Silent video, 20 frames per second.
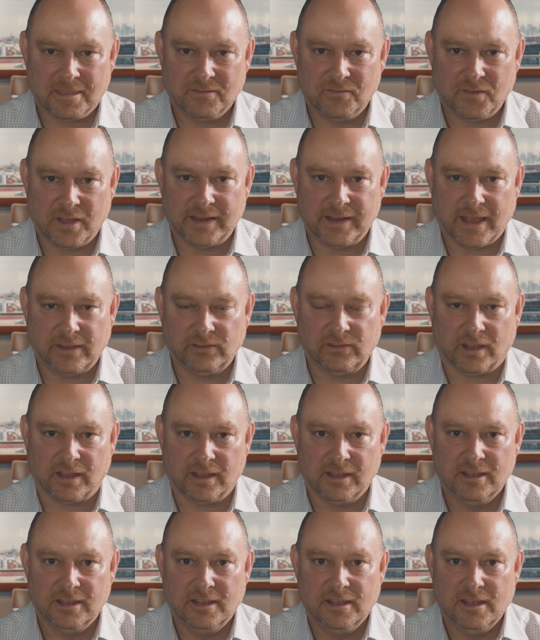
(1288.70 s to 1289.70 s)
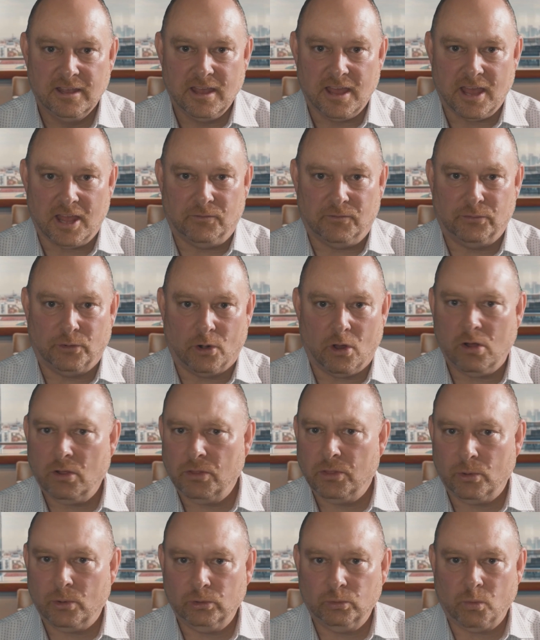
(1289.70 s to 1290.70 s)
Fantastic. And for all
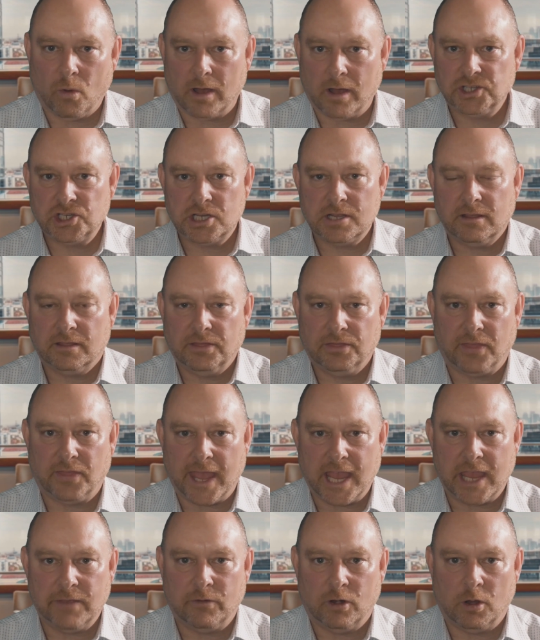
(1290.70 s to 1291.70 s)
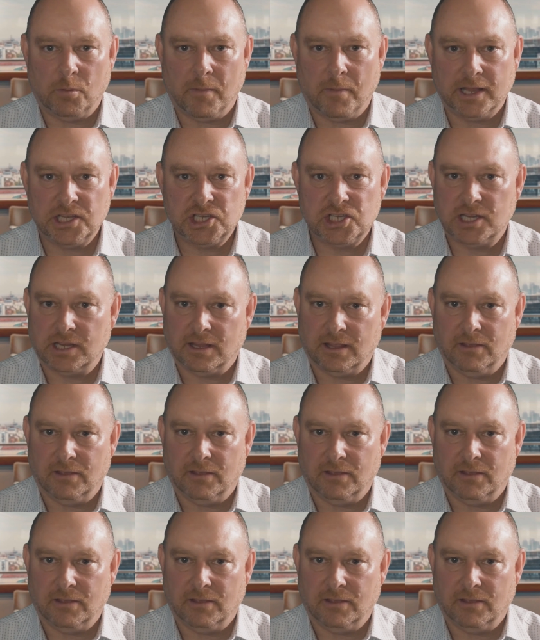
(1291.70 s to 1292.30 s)
those watching, thank you very much.